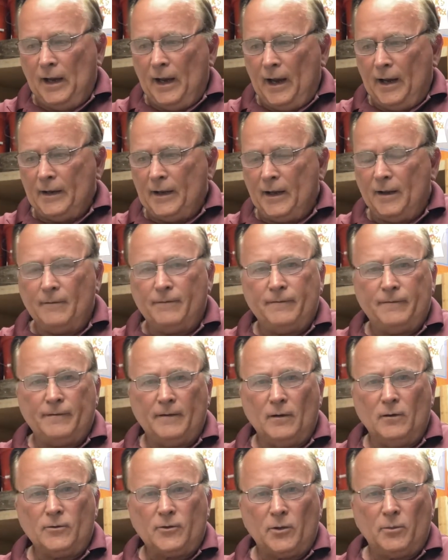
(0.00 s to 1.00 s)
and they have
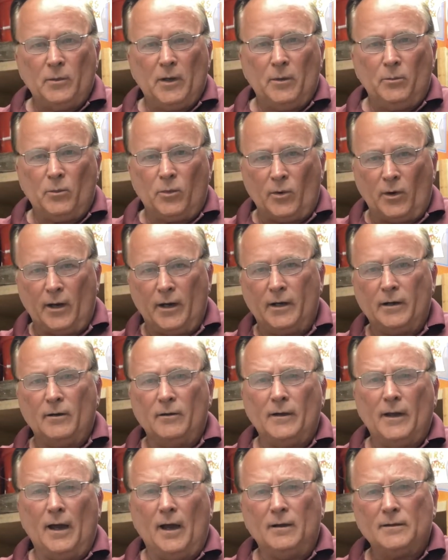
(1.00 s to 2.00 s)
filter membrane
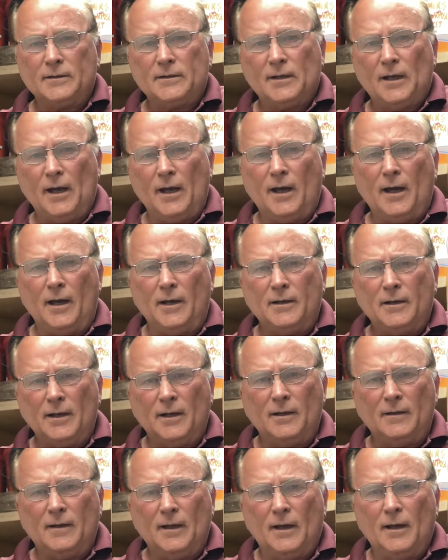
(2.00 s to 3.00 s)
on the outside,
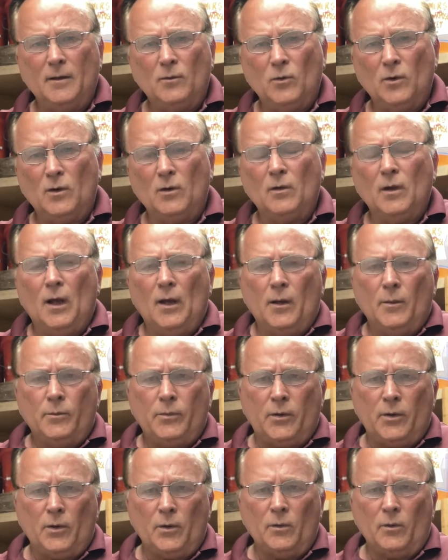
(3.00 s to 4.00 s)
and they will
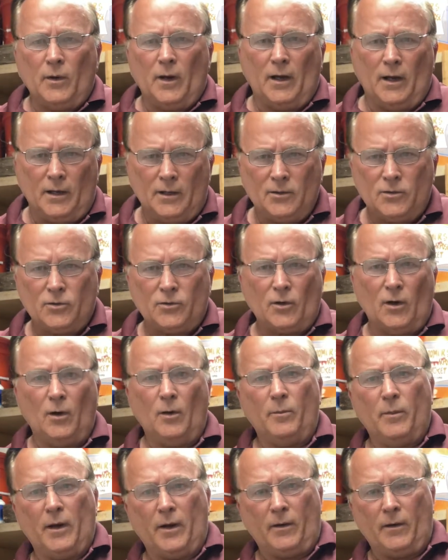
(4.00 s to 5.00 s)
puree
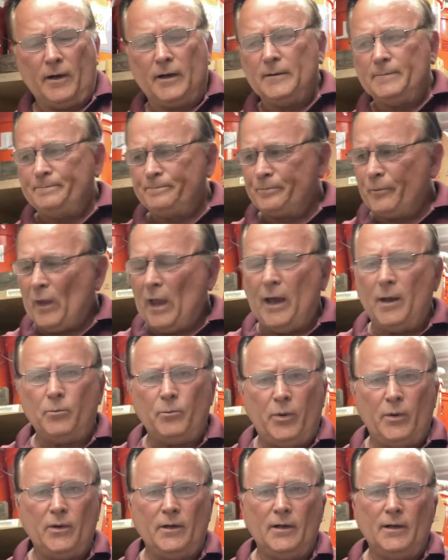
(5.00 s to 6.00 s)
strawberry
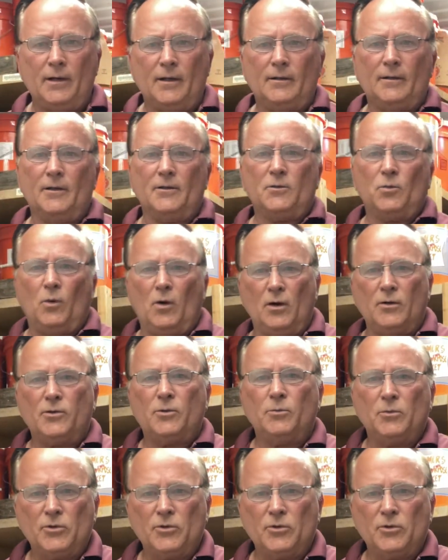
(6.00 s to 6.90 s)
and put it in this washing